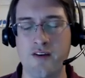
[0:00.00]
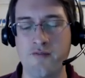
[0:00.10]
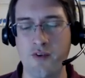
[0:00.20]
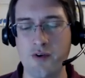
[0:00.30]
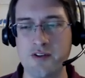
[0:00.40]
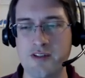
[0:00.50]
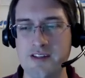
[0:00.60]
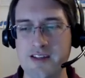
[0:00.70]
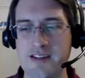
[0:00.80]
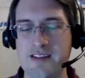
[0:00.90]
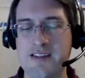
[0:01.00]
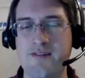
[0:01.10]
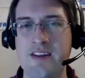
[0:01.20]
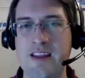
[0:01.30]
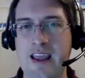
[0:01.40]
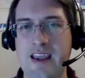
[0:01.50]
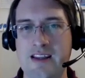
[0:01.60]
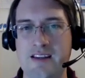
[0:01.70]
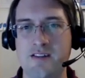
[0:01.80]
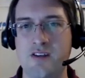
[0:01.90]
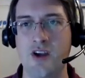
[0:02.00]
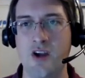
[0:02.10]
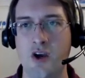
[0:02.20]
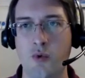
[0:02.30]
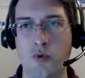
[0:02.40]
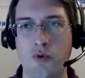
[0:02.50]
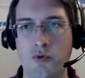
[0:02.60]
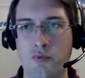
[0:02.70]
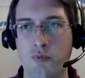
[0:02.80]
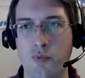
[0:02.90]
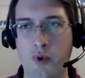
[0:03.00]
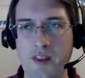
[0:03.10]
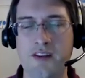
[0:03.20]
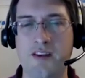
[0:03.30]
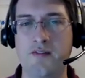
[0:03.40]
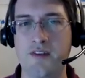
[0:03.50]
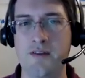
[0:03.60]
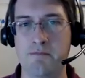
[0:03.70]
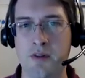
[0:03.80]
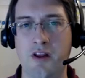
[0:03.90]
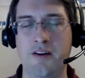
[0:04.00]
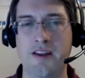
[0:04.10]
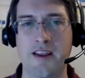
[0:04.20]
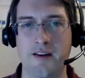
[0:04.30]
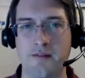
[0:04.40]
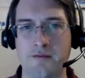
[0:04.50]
Now, voters in the 1780s were relatively plugged in.